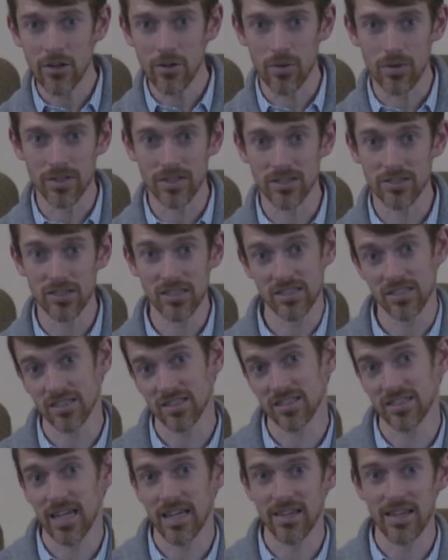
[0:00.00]
Or did Jesus
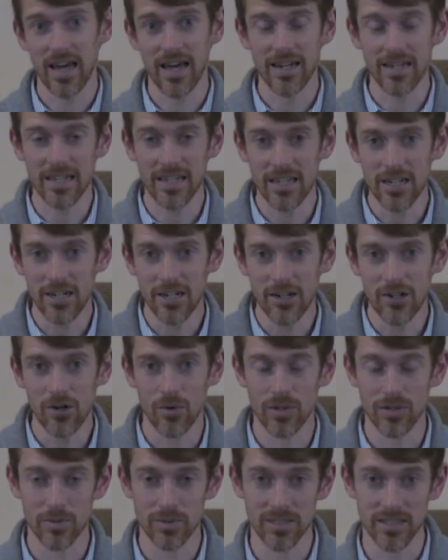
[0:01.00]
say that here?
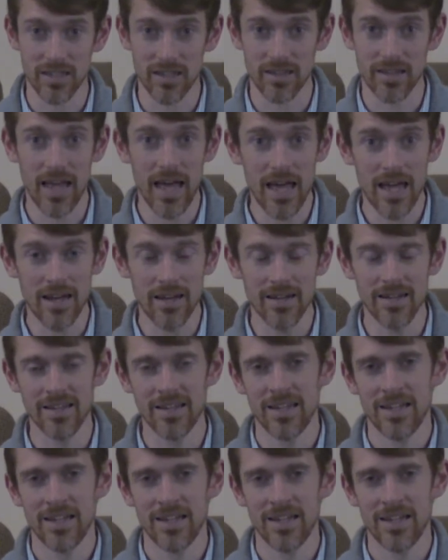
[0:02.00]
Or was it then?